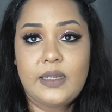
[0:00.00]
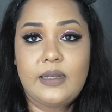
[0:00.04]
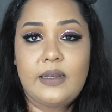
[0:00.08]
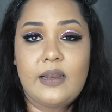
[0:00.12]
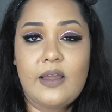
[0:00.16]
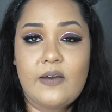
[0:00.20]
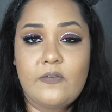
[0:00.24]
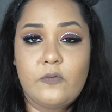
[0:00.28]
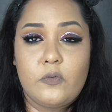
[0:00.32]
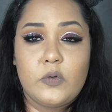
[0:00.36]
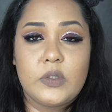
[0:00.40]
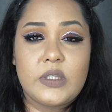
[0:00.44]
in
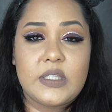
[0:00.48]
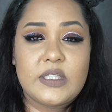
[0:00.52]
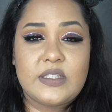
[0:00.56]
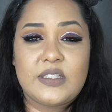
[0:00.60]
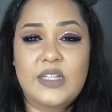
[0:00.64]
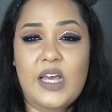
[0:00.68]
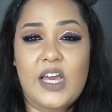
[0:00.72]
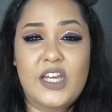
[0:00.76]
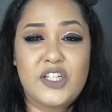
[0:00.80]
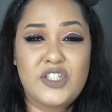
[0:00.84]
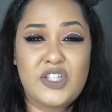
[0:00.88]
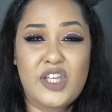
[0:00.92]
love with
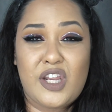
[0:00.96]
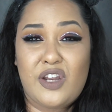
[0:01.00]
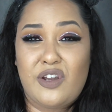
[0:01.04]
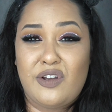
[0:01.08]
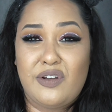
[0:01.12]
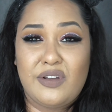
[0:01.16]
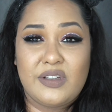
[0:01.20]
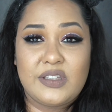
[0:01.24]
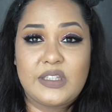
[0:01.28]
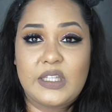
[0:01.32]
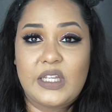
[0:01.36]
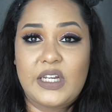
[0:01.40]
this
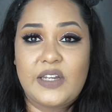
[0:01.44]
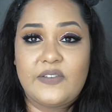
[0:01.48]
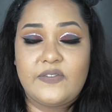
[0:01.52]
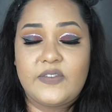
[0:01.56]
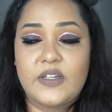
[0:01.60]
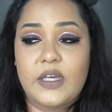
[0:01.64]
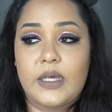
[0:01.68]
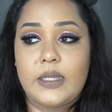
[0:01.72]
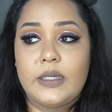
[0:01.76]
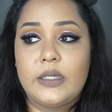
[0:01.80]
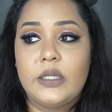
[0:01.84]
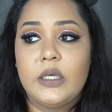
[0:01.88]
eyeshadow look that
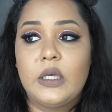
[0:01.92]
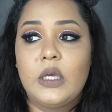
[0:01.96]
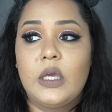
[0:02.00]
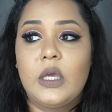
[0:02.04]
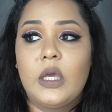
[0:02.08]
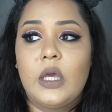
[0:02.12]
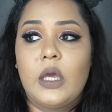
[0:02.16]
I've done.